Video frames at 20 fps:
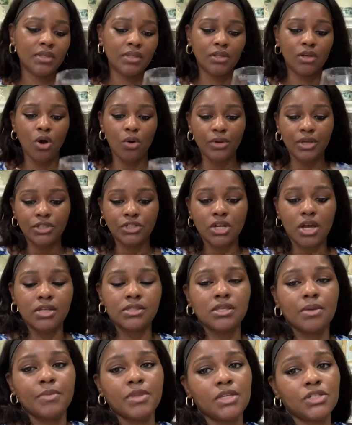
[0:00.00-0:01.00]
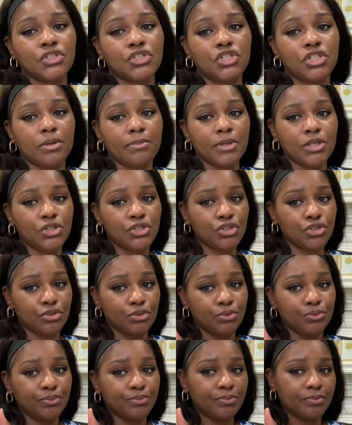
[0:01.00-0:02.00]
go get y'all some of this Jimmy Choo.